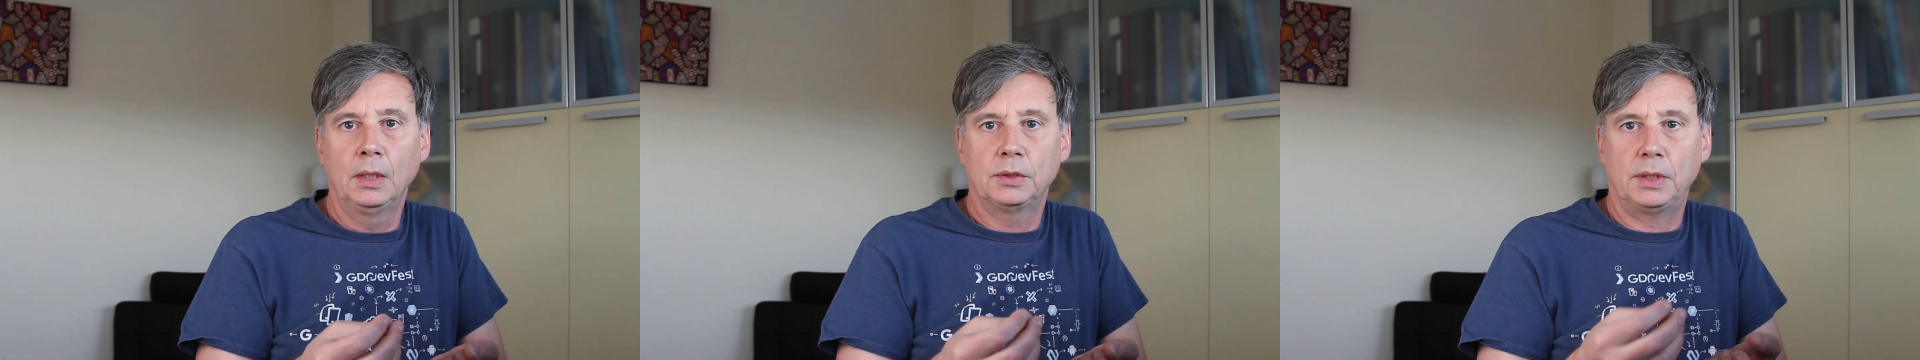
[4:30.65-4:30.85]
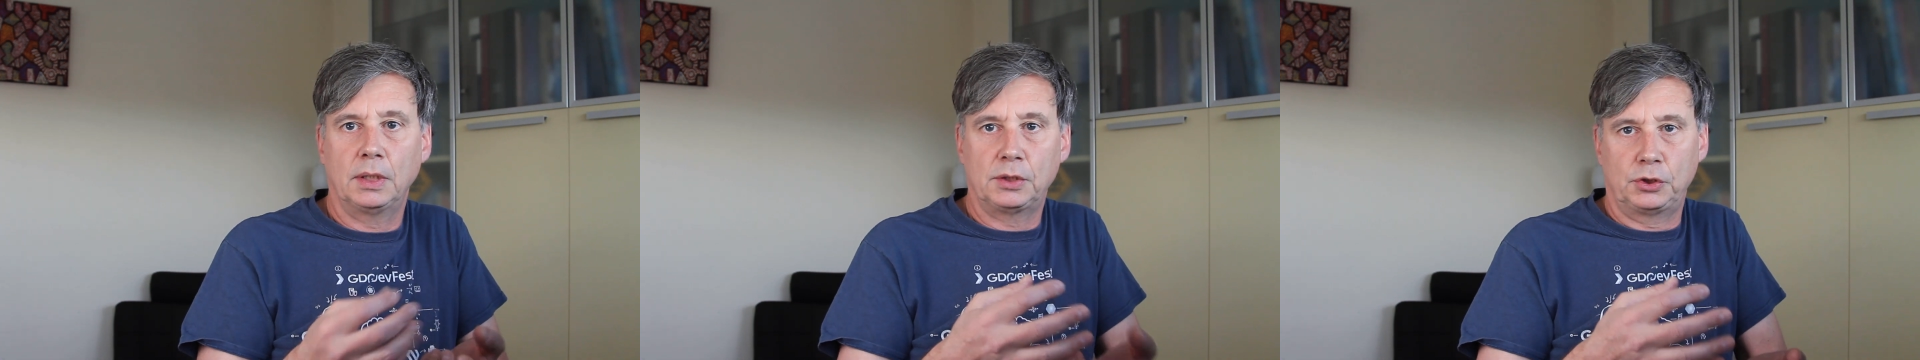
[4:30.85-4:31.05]

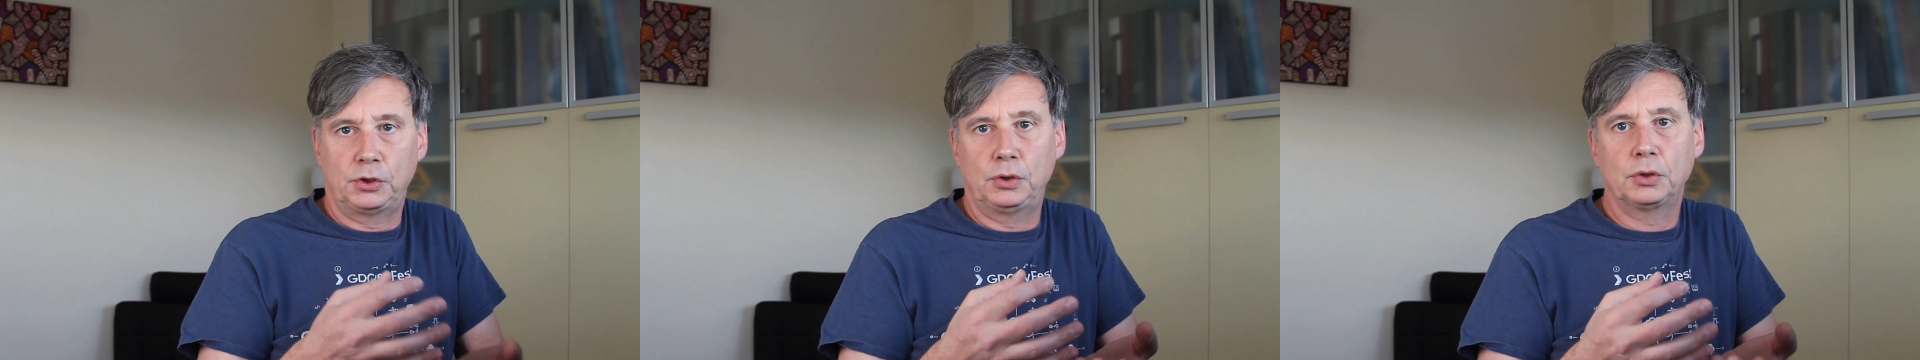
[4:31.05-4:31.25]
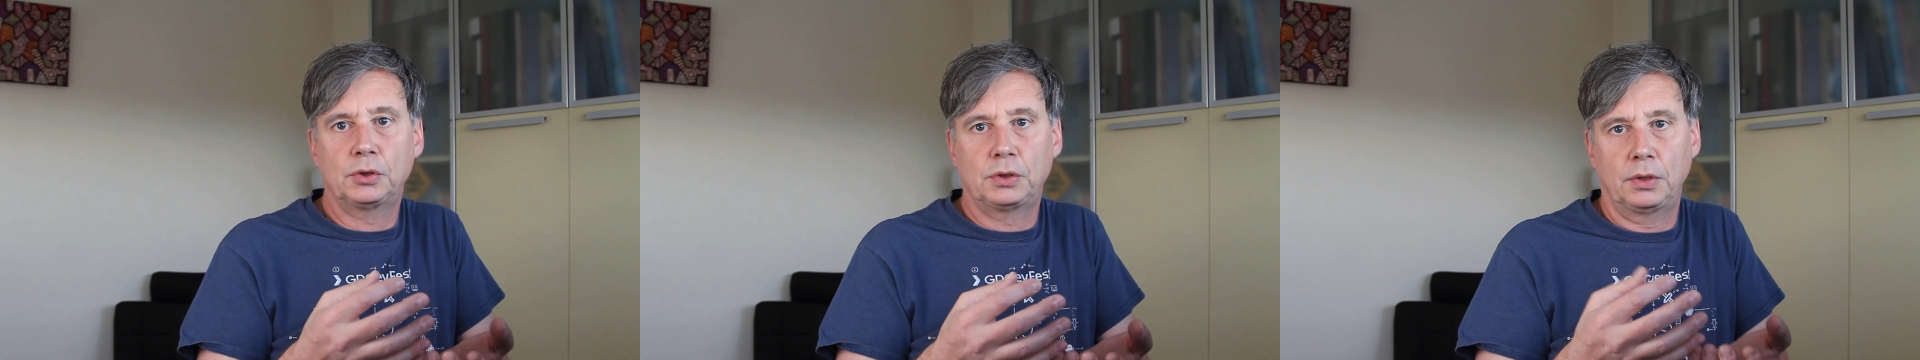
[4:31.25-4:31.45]
That is
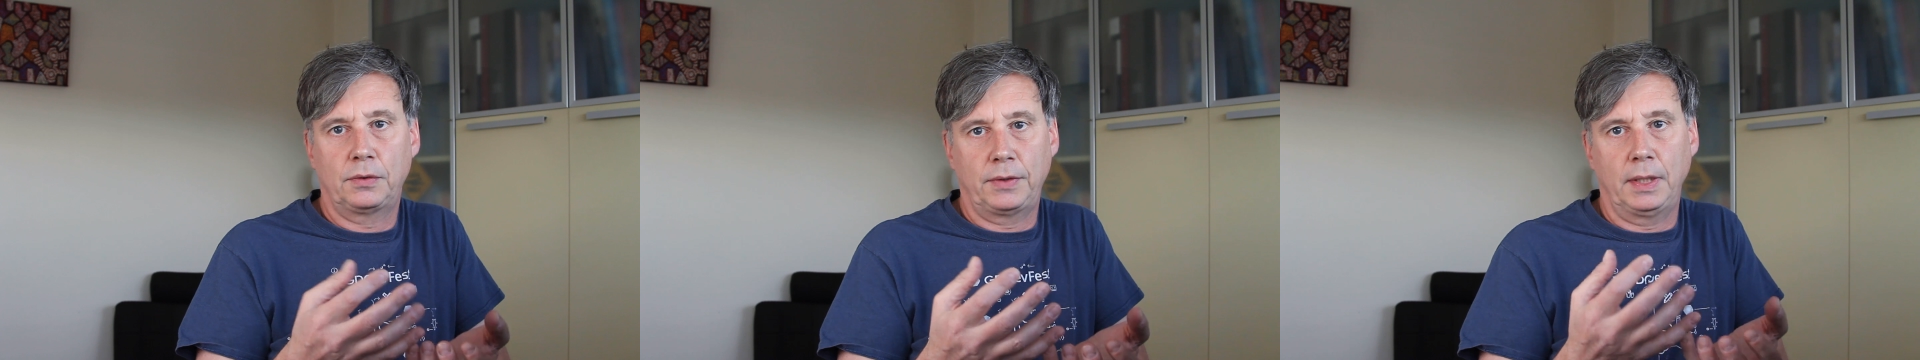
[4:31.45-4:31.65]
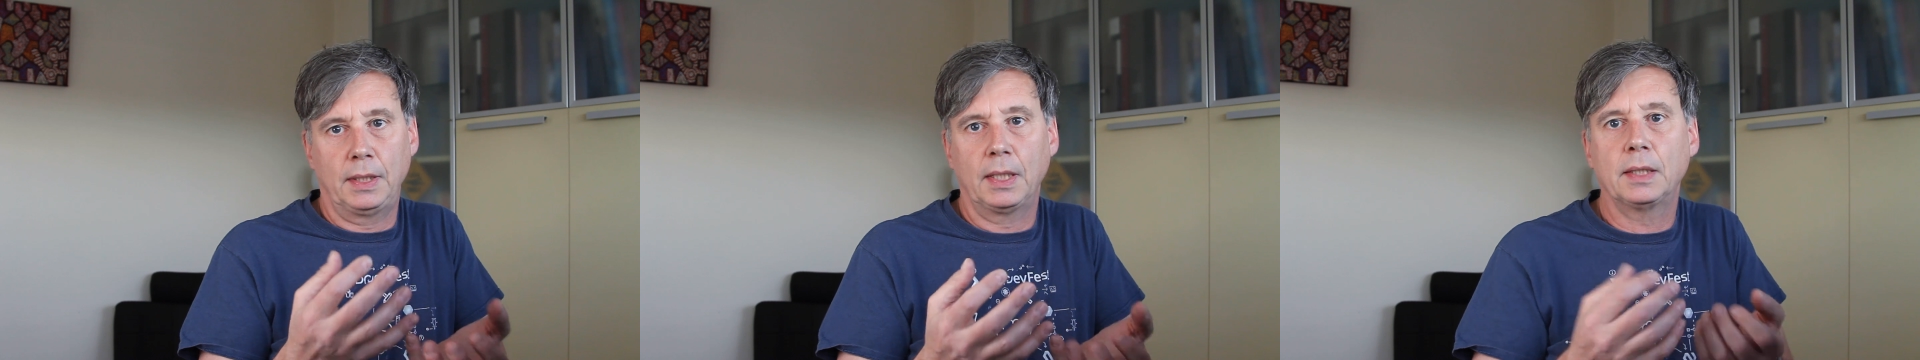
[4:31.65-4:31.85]
just the
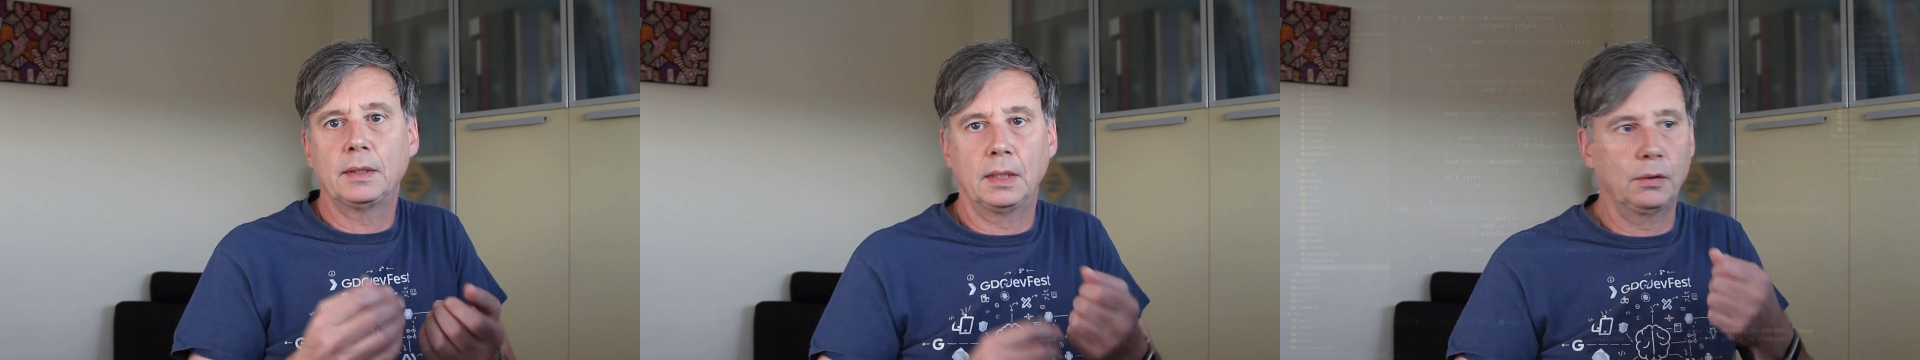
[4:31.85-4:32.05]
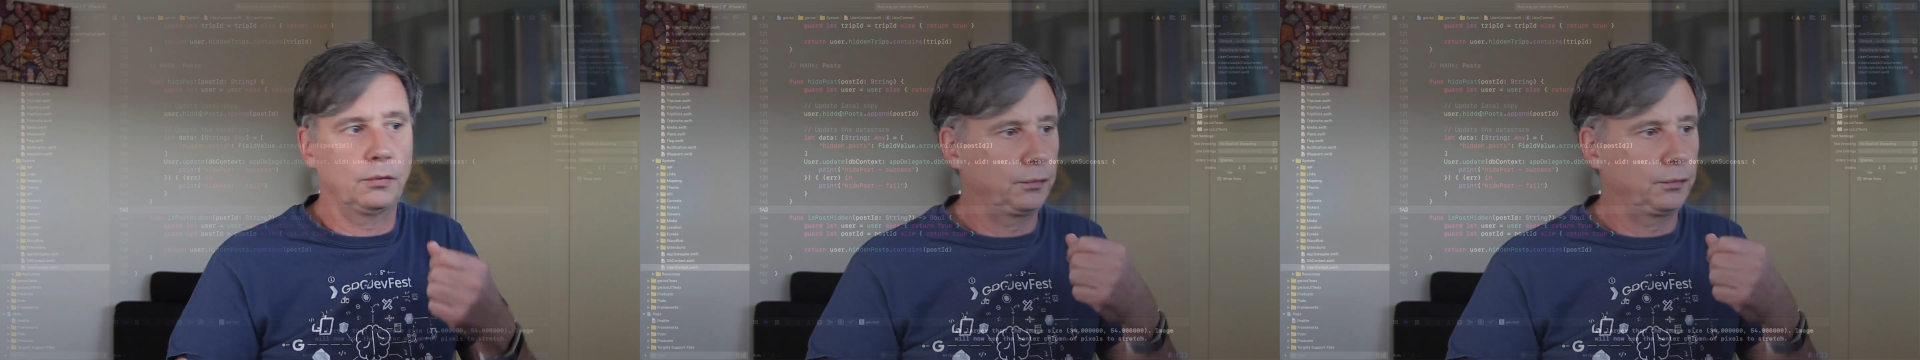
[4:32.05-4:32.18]
thing I do